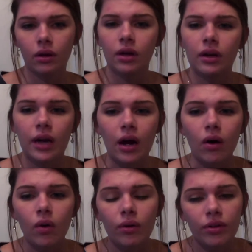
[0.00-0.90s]

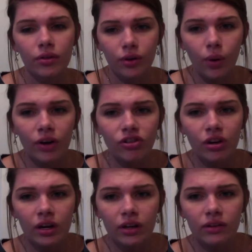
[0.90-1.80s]
Now, the
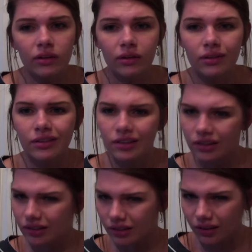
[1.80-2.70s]
question is,
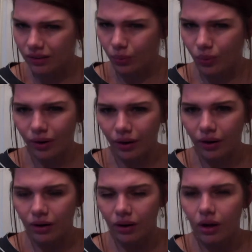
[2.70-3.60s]
does it work?
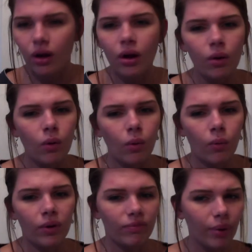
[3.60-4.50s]

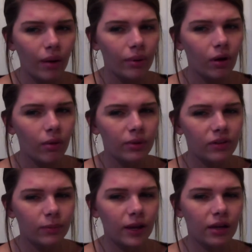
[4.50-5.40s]
We've probably all been
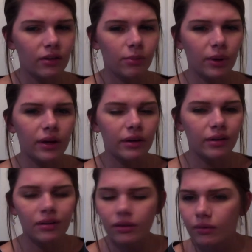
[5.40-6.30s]
spanked, but
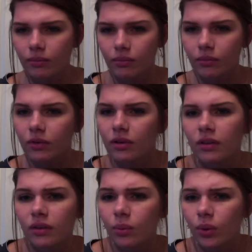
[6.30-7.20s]

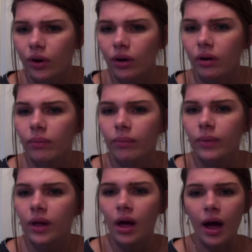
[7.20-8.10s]
does it work?
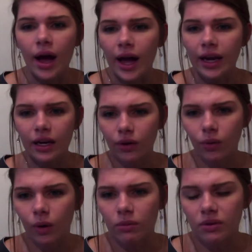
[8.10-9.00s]
I didn't
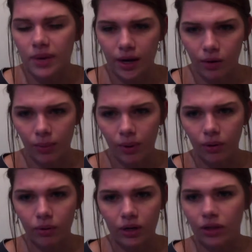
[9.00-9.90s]
grow up to be a
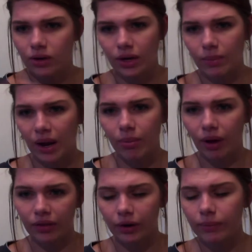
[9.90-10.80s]
criminal, neither did my
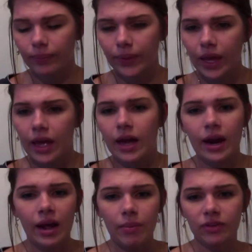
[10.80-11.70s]
brother, and
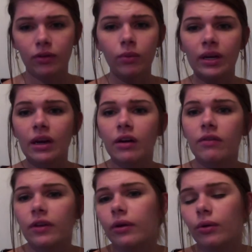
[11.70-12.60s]
I'm assuming none of
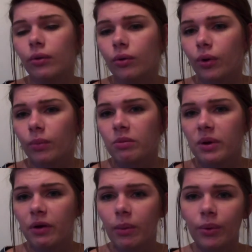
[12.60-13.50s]
you grew up to be
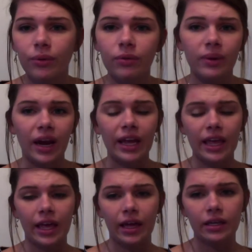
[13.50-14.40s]
criminals, but I
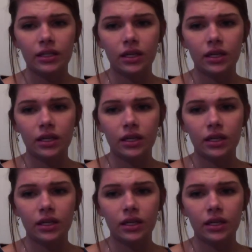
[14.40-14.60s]
can't